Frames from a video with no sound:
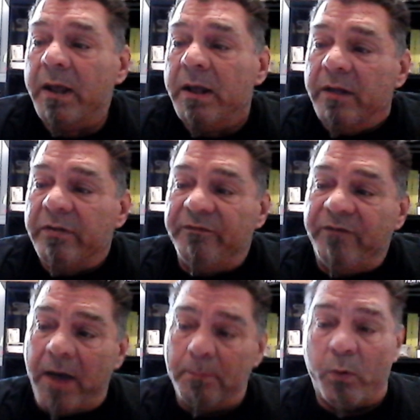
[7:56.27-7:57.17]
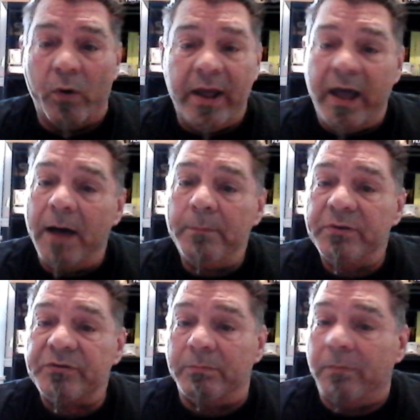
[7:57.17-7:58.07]
The Fat Boy app
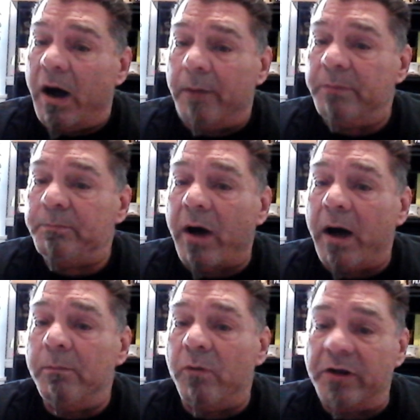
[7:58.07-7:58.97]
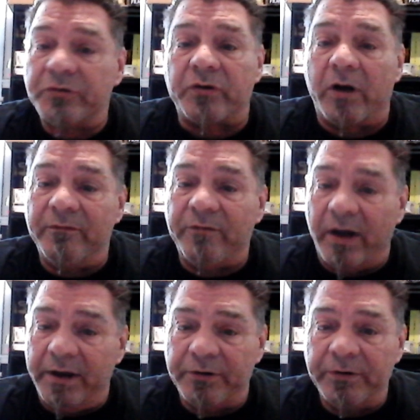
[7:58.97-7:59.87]
is a mom and pop restaurant
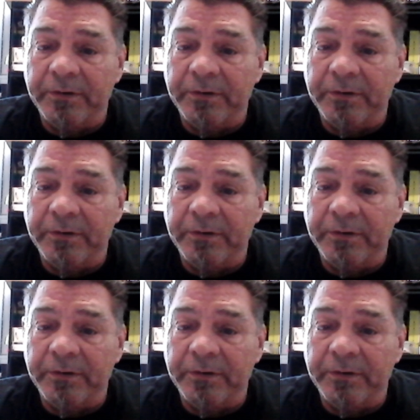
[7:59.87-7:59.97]
finder.